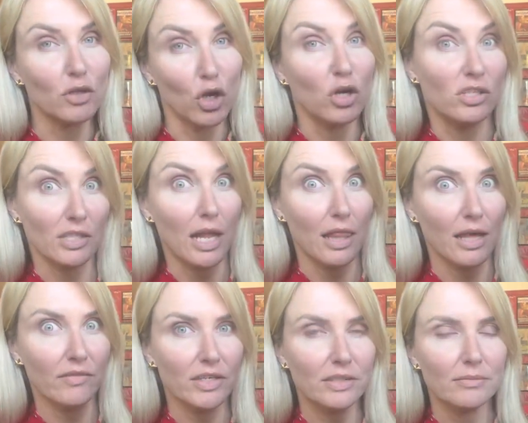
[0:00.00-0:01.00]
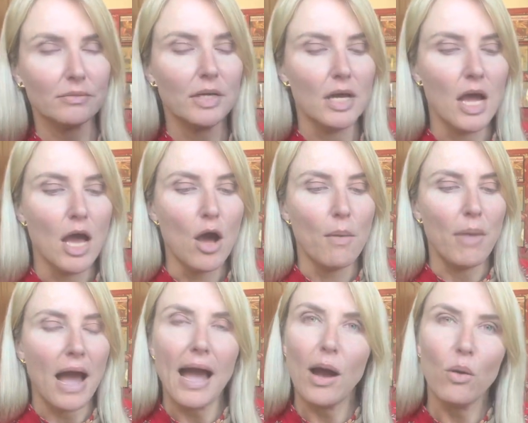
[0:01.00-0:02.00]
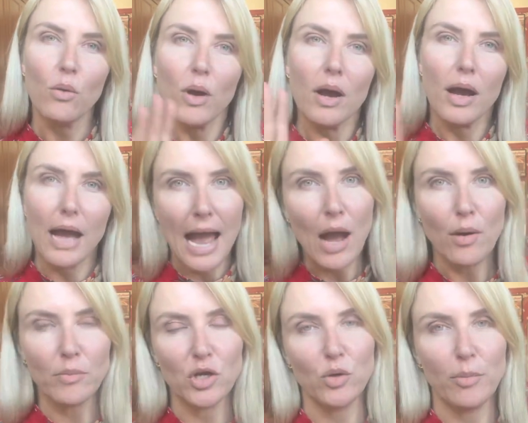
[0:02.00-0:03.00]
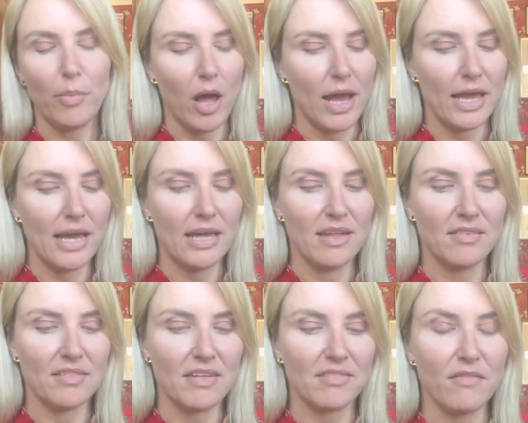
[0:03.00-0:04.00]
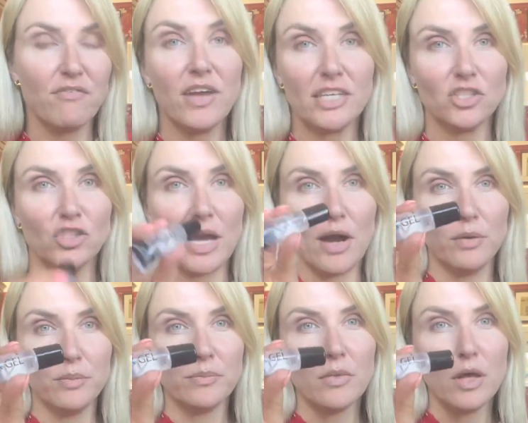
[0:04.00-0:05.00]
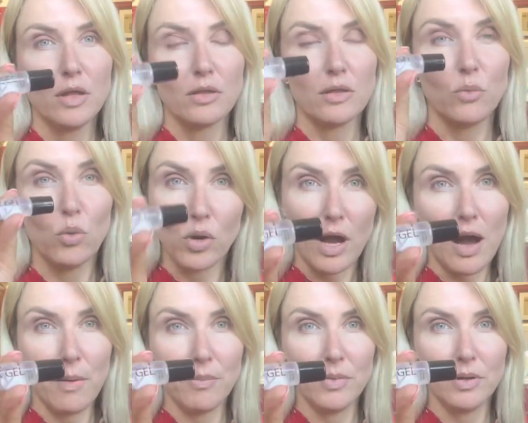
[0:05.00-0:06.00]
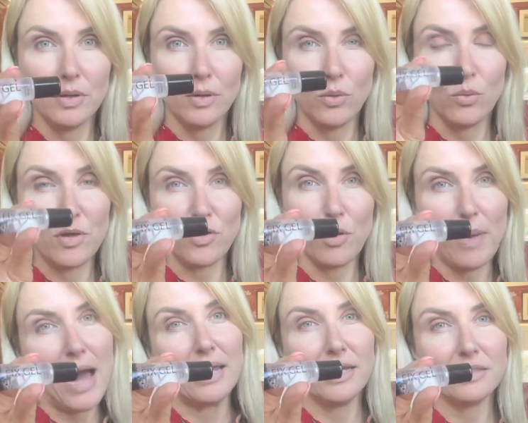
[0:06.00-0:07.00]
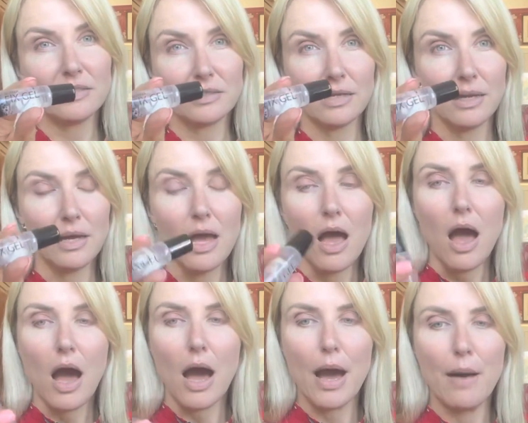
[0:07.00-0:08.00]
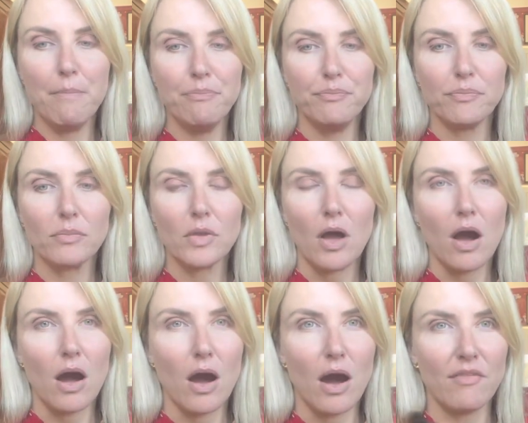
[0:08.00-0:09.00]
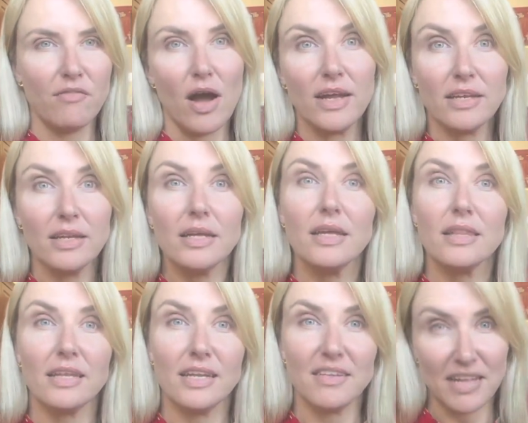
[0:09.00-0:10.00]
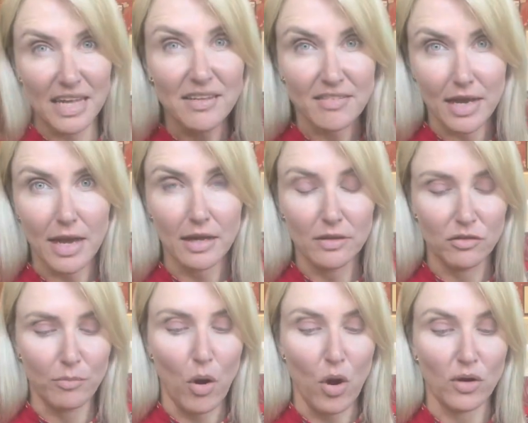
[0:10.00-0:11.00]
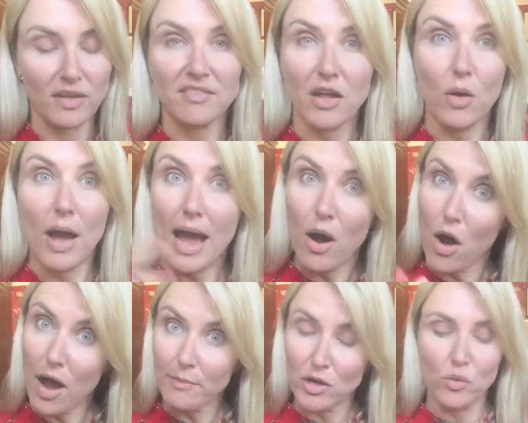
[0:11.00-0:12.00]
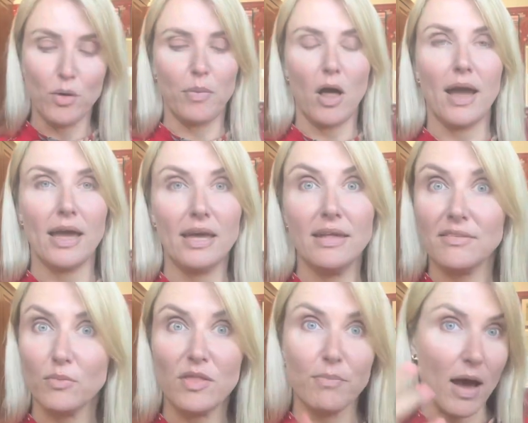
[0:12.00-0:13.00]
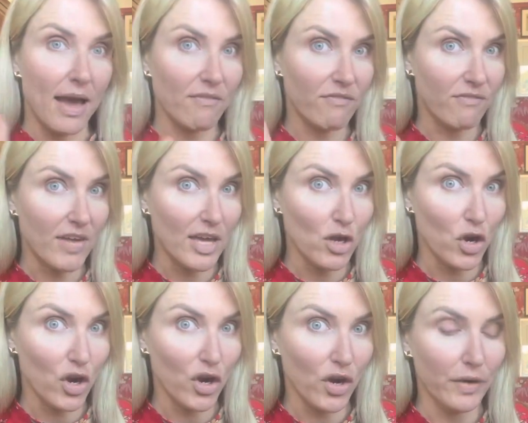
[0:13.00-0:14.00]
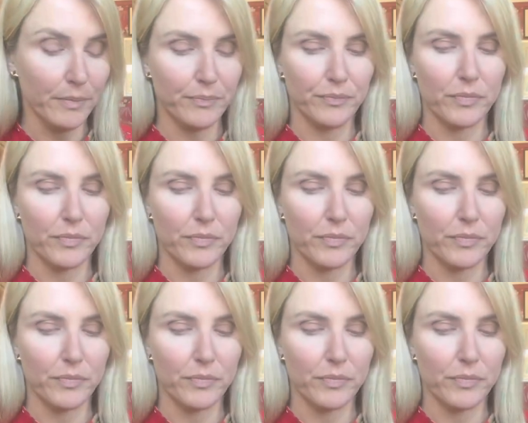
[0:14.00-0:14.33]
because I love it. But how I'm going to apply it is, there's a fixed gel that will come with your palette. I find that it's easier to put on. So how I'm going to apply it is with my finger,